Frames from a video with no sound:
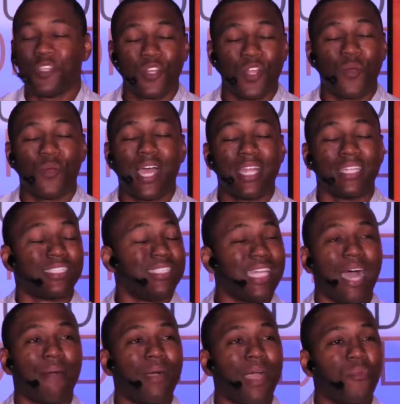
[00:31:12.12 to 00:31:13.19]
But you know what? It's
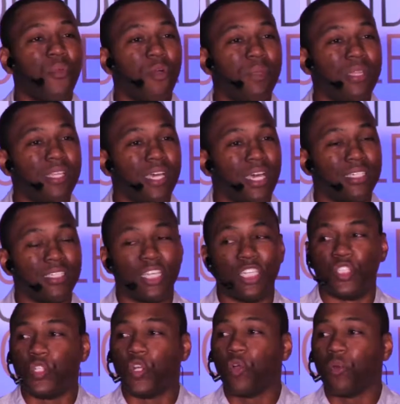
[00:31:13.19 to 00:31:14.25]
not my will be done,
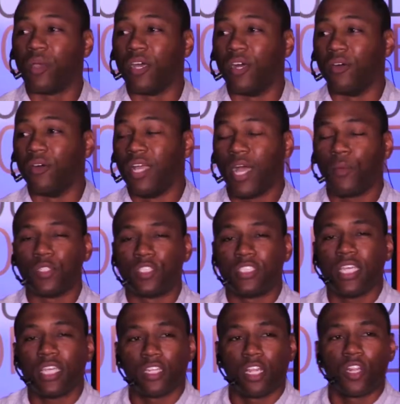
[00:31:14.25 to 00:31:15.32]
it's your will. I would
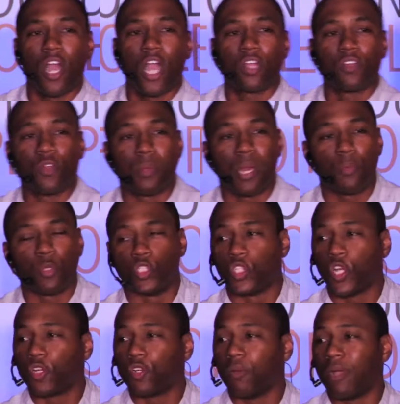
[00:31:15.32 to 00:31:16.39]
sit in the locker room and I
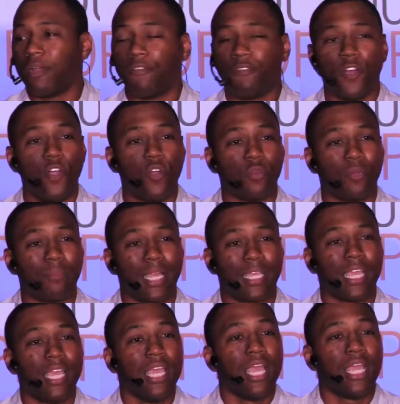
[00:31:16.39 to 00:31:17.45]
would journal on my phone. I'm
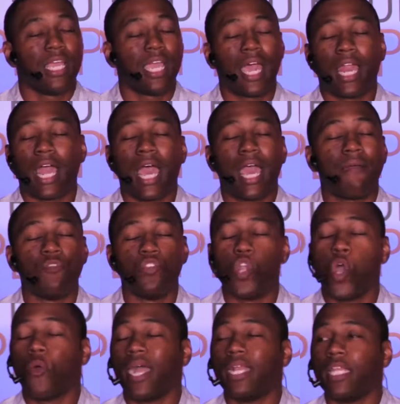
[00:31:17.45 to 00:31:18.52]
like, God, I have
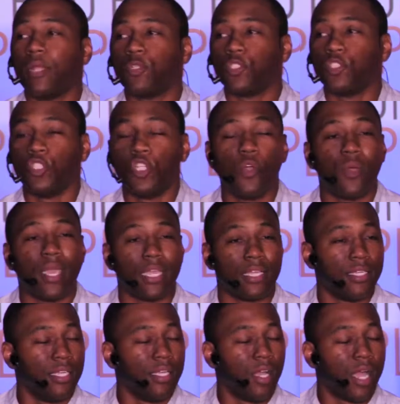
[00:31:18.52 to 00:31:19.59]
no idea what you're
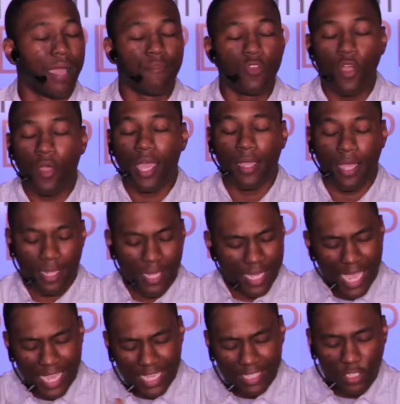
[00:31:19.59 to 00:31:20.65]
doing. I
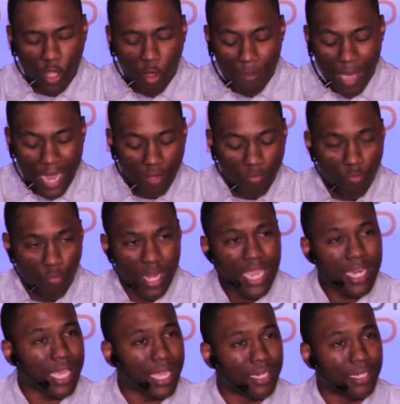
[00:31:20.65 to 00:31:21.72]
get to go back and
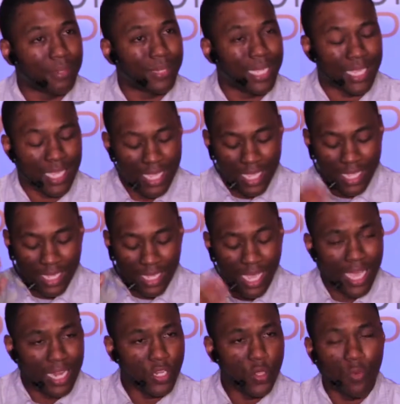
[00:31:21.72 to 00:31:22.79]
read it. And I'm like,
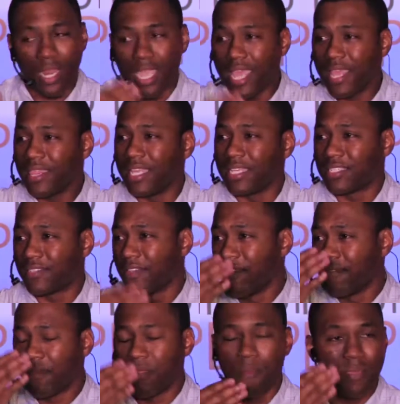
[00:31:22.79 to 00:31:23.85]
God, you were in this
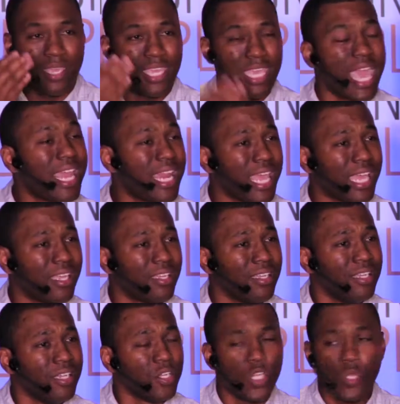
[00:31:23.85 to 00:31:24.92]
from the beginning.